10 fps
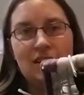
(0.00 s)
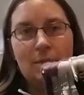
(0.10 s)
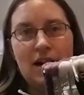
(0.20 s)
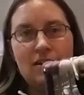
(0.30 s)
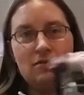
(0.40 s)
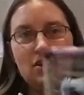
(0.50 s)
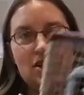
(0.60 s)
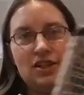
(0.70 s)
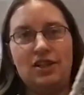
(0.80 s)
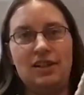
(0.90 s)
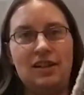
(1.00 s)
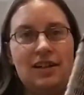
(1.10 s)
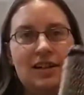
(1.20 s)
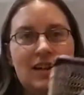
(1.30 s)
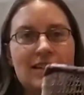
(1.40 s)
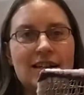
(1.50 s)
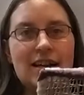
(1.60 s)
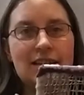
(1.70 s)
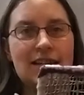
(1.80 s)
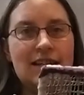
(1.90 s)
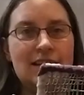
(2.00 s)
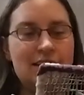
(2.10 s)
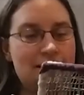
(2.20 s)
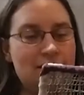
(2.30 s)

the pouch. It's got these